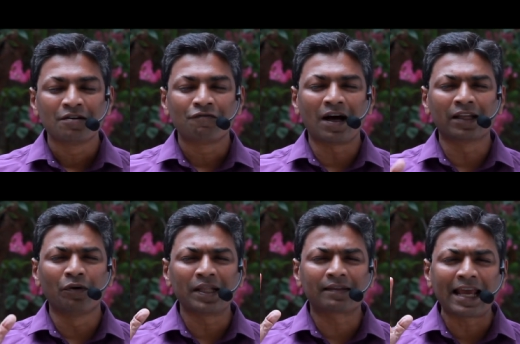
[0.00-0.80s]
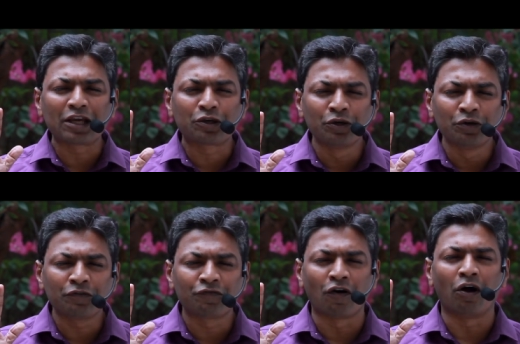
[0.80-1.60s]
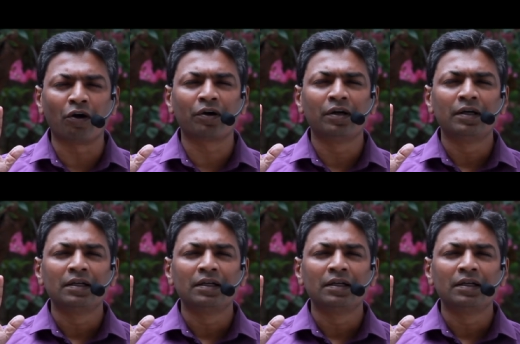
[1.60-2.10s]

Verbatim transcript: Father, we thank you for